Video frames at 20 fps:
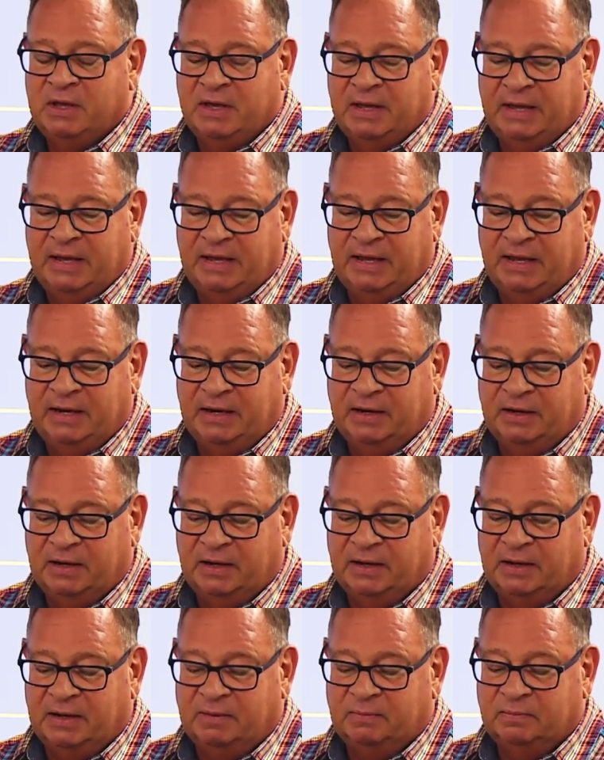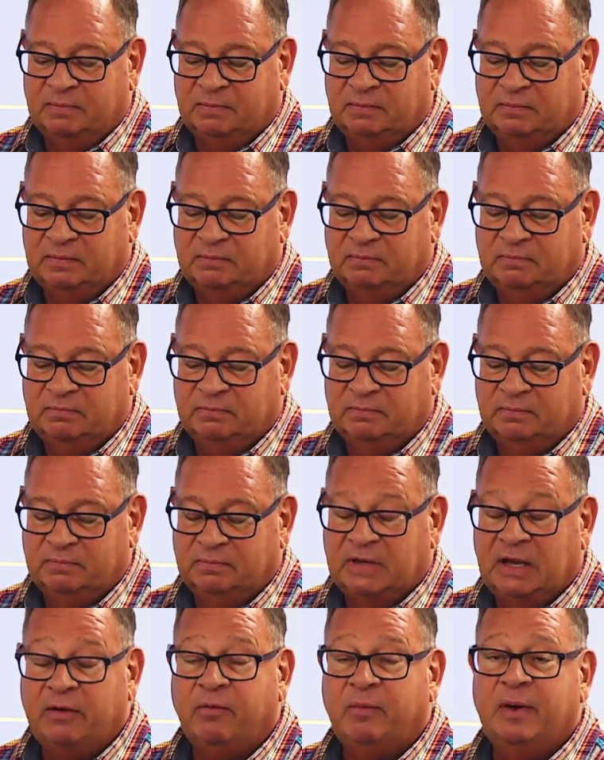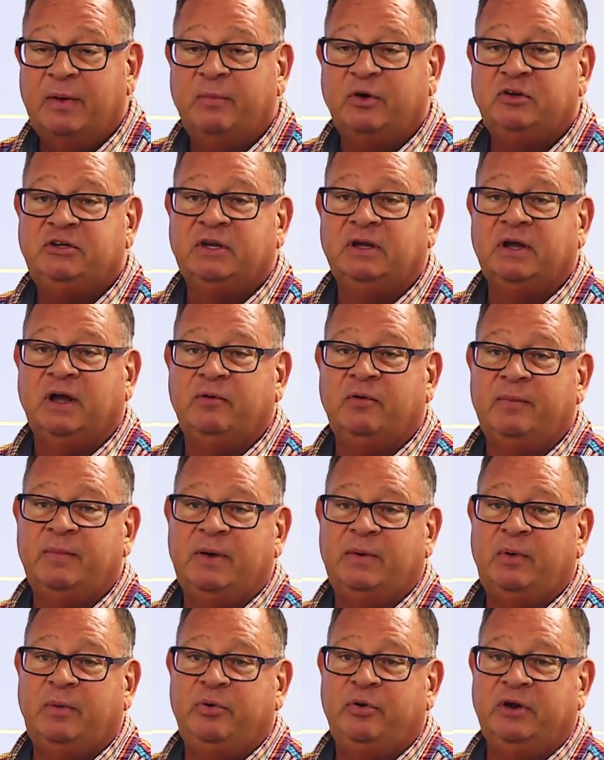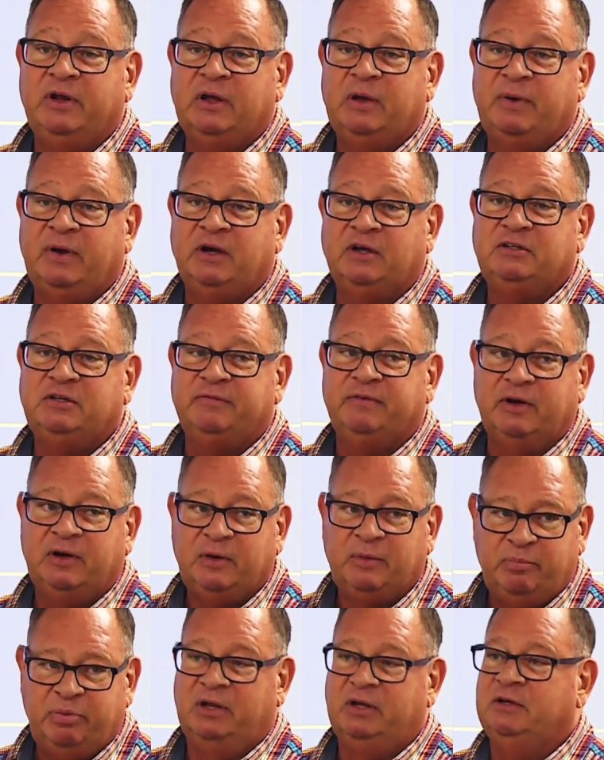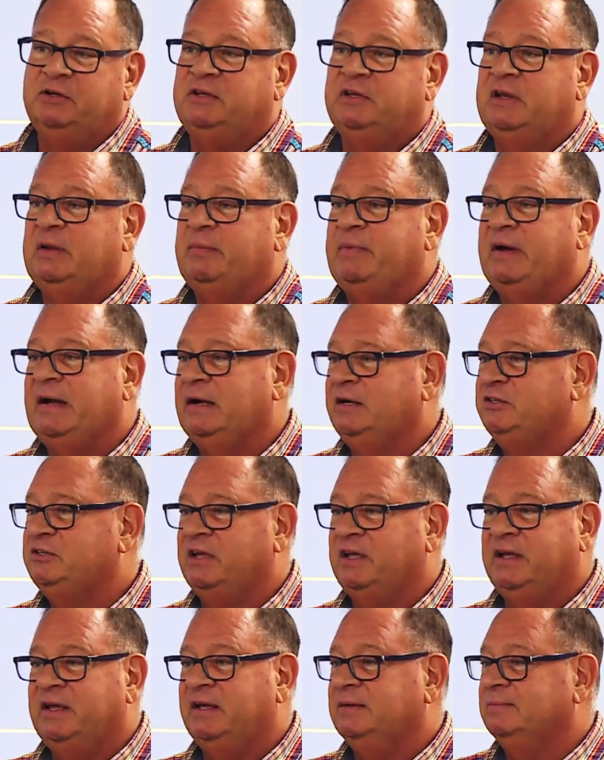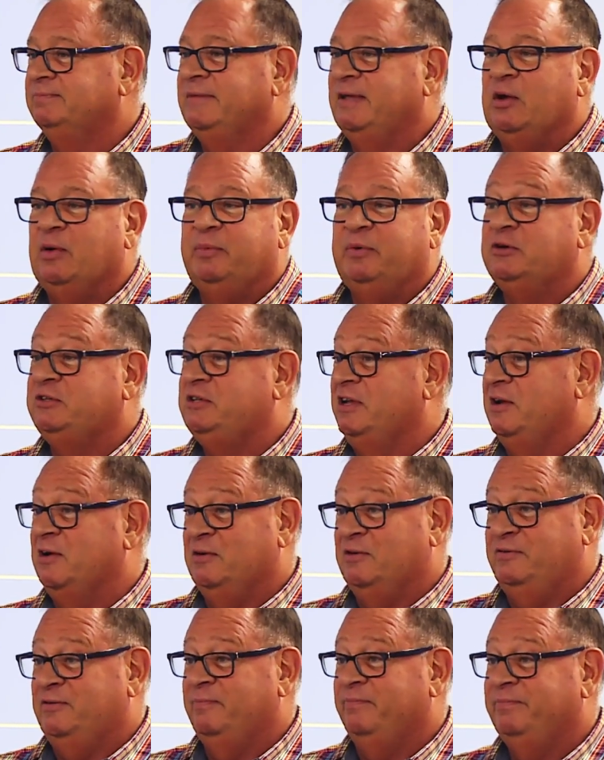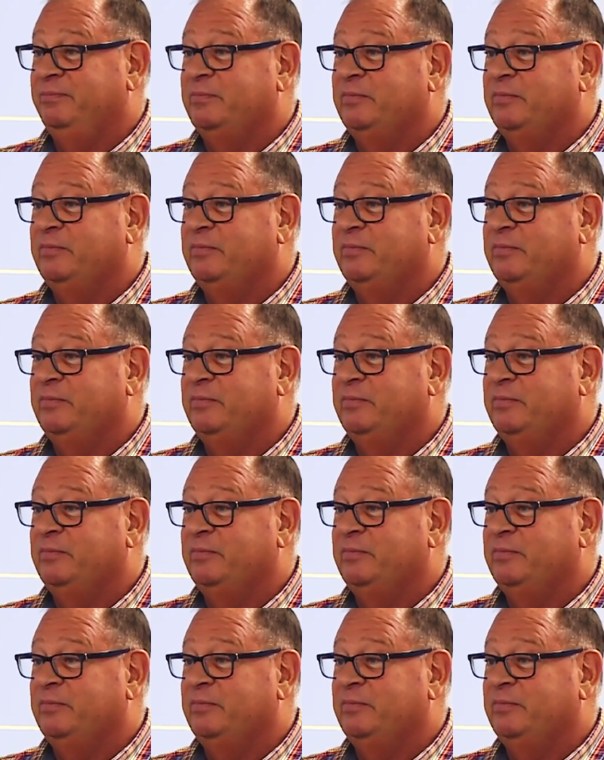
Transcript: And I remember putting a box of earplugs in the back saying, help yourself,